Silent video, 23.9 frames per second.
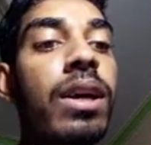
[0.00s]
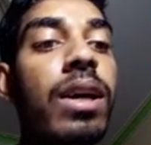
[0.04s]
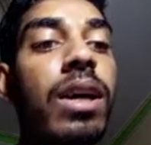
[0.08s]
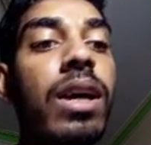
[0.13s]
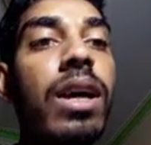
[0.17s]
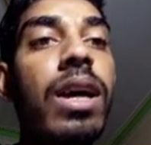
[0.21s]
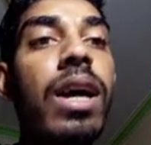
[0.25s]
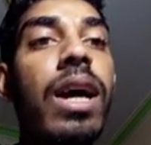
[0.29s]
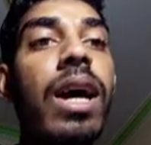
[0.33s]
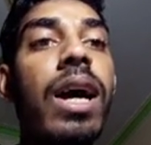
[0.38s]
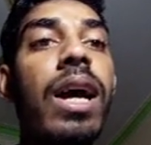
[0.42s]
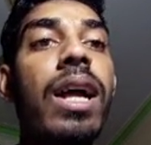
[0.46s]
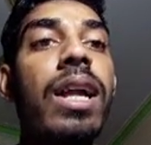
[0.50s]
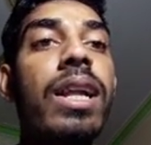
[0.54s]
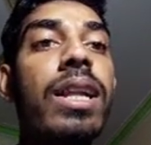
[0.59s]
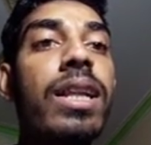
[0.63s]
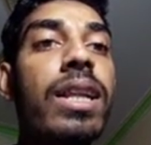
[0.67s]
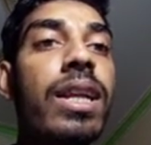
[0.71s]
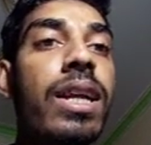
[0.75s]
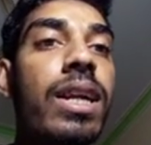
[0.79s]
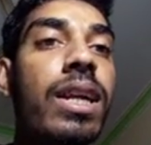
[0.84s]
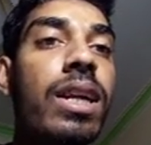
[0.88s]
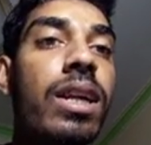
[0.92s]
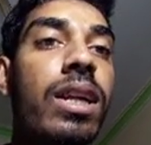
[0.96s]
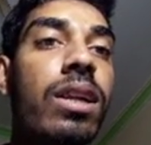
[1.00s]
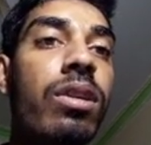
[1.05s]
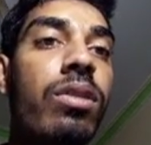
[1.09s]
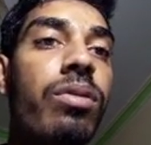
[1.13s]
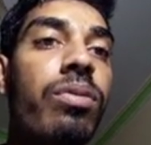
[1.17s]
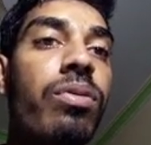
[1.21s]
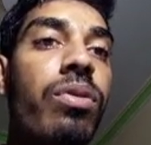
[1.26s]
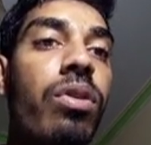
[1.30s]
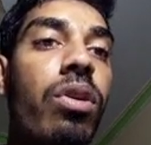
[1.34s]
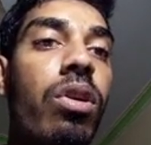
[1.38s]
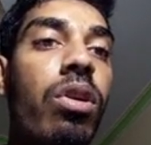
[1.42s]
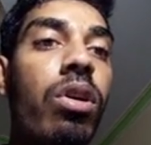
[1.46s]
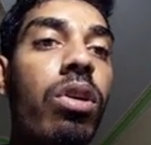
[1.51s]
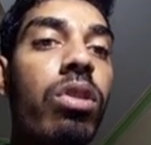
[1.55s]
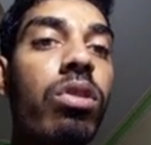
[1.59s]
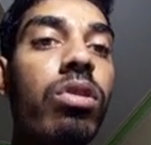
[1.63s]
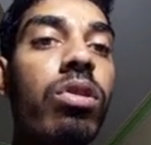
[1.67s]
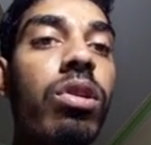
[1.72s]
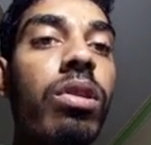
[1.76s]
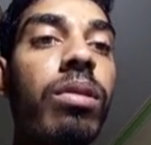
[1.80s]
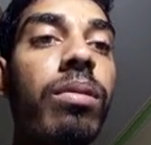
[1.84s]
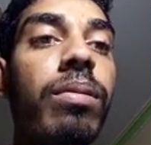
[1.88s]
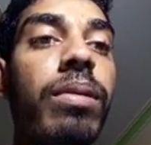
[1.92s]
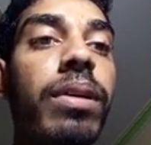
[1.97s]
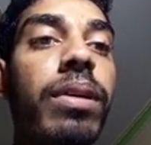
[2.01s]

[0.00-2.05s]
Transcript: and then the product will be